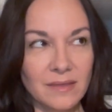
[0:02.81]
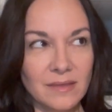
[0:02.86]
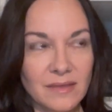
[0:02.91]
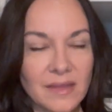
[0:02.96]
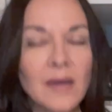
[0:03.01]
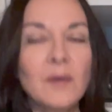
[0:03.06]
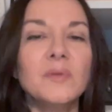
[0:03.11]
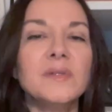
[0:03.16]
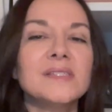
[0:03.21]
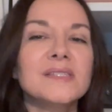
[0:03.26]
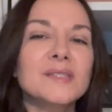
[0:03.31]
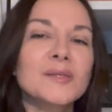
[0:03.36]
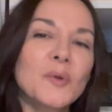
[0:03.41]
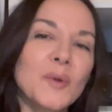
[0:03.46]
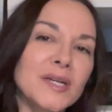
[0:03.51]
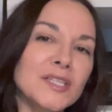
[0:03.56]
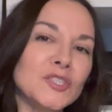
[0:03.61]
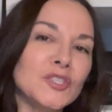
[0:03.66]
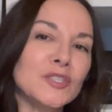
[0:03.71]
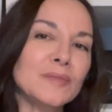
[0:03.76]
That was the
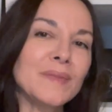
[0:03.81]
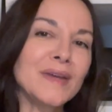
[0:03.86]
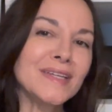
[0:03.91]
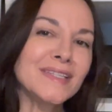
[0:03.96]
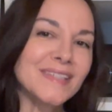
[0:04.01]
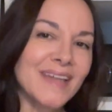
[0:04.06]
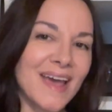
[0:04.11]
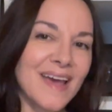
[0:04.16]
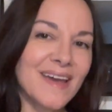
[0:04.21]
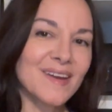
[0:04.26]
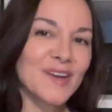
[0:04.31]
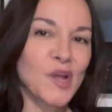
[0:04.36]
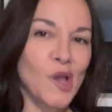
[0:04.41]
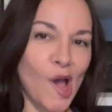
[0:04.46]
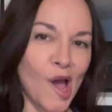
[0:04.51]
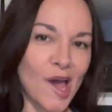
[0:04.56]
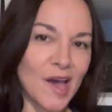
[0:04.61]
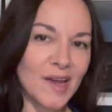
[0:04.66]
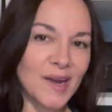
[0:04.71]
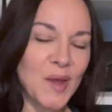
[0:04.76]
question my dad
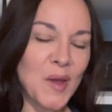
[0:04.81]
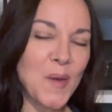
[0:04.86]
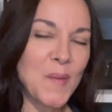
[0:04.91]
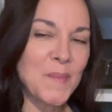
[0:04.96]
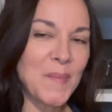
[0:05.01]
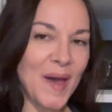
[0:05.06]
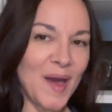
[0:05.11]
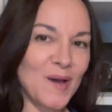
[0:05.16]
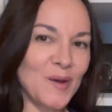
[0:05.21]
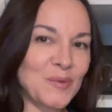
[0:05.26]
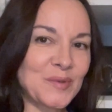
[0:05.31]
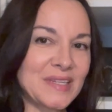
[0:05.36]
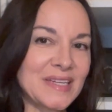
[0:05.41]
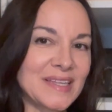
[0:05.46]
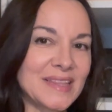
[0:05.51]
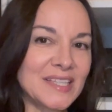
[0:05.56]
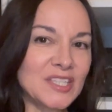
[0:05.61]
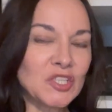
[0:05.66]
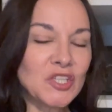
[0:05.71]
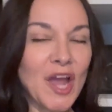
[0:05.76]
got about
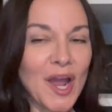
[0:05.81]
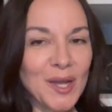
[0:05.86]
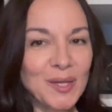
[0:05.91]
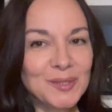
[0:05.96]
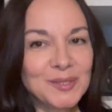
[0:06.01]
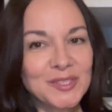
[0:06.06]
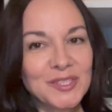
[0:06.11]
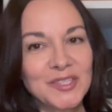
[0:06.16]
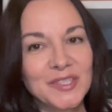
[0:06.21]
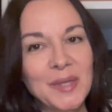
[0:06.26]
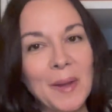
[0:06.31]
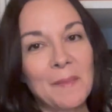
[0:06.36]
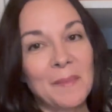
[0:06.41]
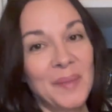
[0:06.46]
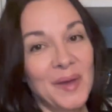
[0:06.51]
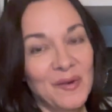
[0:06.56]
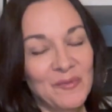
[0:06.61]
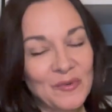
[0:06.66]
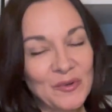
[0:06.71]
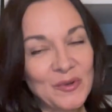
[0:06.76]
the childhood
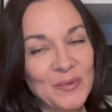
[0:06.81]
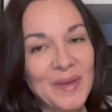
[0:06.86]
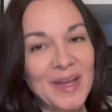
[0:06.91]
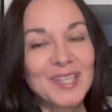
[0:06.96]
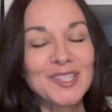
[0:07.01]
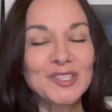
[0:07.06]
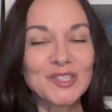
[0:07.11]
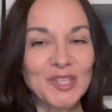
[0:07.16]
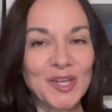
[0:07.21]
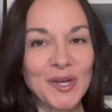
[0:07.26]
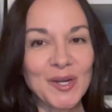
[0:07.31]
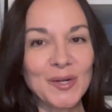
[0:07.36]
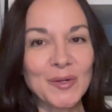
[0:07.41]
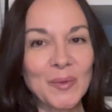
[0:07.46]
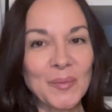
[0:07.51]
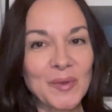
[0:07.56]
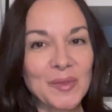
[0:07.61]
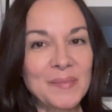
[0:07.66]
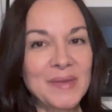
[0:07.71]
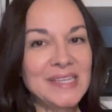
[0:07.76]
bedroom I shared
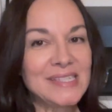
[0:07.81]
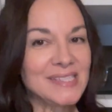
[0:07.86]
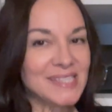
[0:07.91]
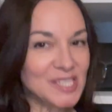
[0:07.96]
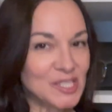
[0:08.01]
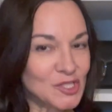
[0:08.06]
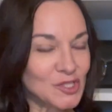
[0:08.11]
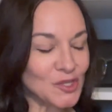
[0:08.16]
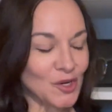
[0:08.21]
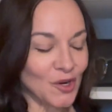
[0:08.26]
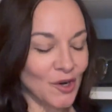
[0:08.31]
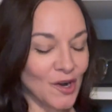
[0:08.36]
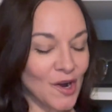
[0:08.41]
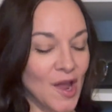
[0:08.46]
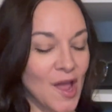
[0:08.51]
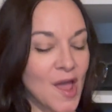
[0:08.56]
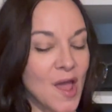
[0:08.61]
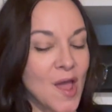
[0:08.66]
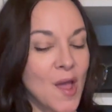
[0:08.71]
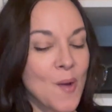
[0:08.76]
with my sister
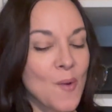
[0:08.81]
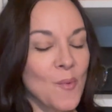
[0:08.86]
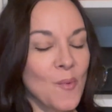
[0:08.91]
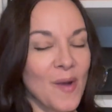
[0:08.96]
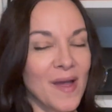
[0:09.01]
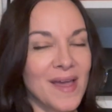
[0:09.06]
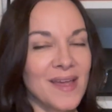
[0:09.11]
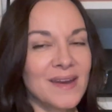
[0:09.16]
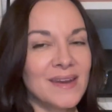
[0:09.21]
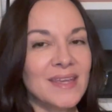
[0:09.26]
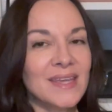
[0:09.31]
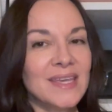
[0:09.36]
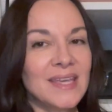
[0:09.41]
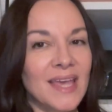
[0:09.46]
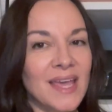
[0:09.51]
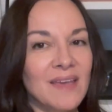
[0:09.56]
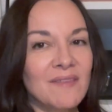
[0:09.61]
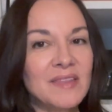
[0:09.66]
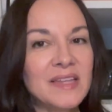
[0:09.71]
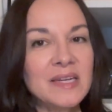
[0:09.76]
when he
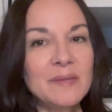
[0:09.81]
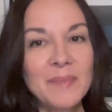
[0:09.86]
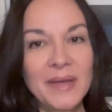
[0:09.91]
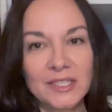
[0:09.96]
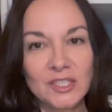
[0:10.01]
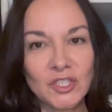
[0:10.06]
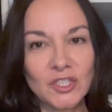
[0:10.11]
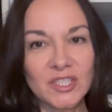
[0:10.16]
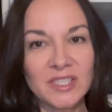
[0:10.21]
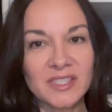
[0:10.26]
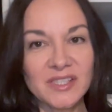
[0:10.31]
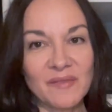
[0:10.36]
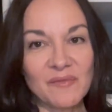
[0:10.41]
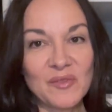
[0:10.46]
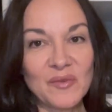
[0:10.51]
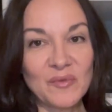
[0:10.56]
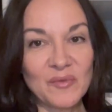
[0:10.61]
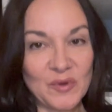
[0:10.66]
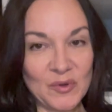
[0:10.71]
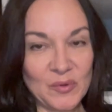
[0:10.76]
gave the dimensions of
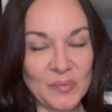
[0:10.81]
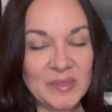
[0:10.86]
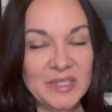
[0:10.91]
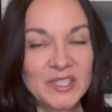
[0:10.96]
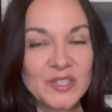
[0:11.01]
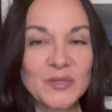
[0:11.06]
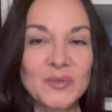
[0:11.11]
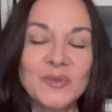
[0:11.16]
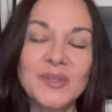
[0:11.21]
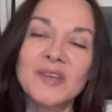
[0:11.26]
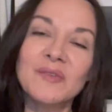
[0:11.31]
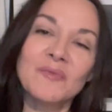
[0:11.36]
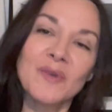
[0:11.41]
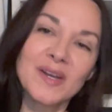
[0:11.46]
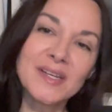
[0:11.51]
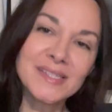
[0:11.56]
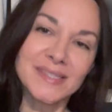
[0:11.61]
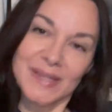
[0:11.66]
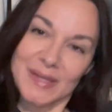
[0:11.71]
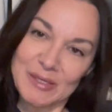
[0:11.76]
the room to the
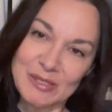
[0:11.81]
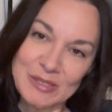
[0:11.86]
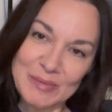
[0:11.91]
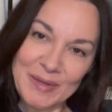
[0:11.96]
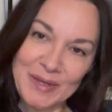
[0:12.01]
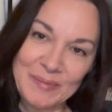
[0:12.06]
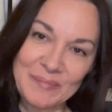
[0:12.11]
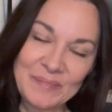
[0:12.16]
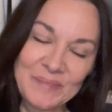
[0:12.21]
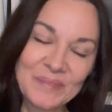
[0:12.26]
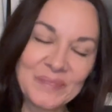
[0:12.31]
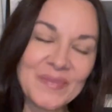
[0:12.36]
rug salesman.